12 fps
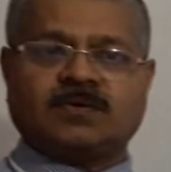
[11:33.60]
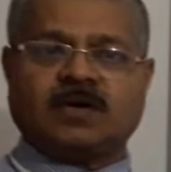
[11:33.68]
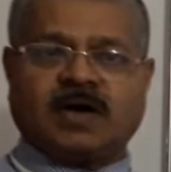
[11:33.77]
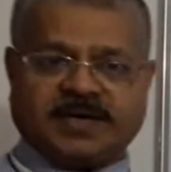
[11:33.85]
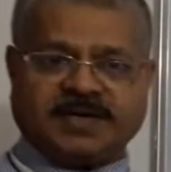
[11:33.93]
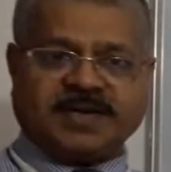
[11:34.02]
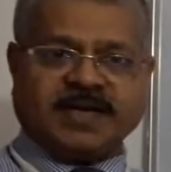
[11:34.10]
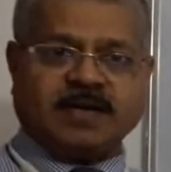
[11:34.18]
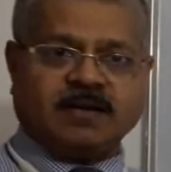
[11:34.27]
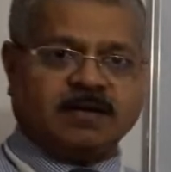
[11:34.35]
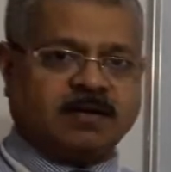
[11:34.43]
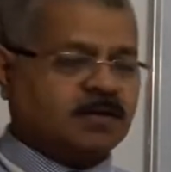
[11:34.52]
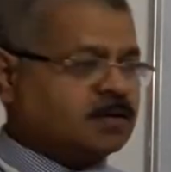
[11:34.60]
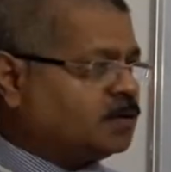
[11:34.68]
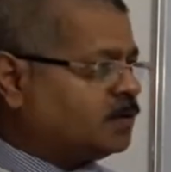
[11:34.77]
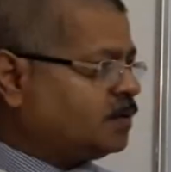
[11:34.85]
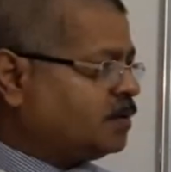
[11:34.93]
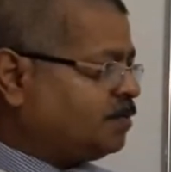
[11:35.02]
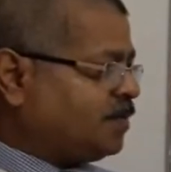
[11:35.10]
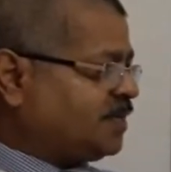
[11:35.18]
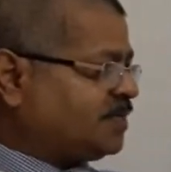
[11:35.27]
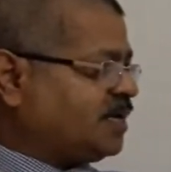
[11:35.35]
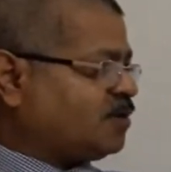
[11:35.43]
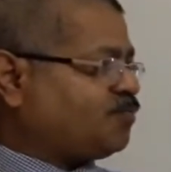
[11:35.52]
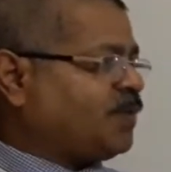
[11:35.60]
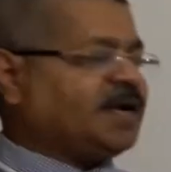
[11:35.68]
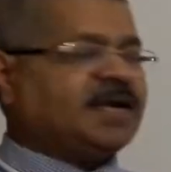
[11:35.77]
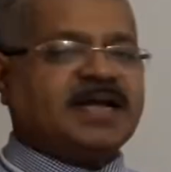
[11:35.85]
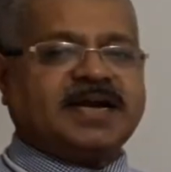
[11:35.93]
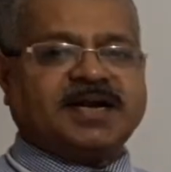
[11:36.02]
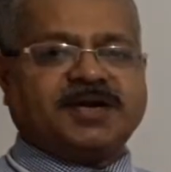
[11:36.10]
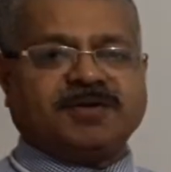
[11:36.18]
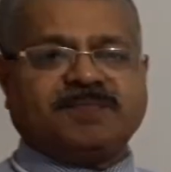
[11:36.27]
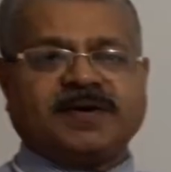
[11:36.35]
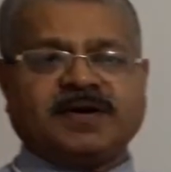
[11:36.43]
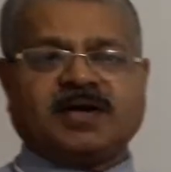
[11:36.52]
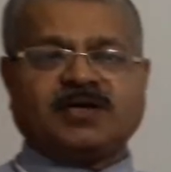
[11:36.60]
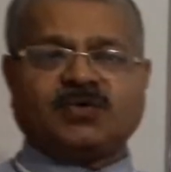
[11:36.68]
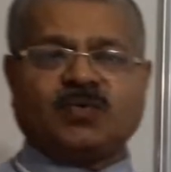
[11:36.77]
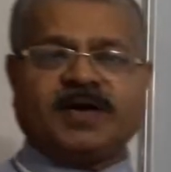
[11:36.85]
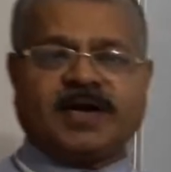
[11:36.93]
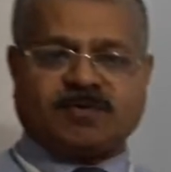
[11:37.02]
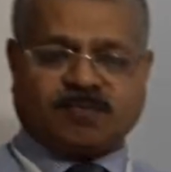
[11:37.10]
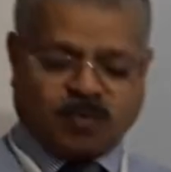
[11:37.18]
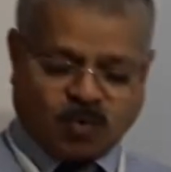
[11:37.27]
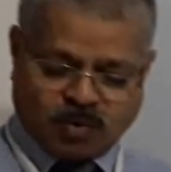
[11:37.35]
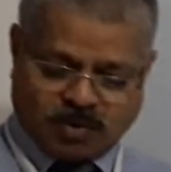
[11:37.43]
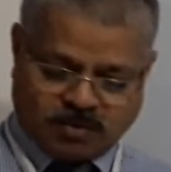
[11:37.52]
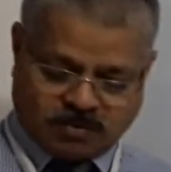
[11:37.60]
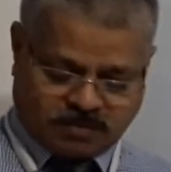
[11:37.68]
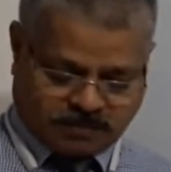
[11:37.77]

hungry, but they are finding it difficult to get food.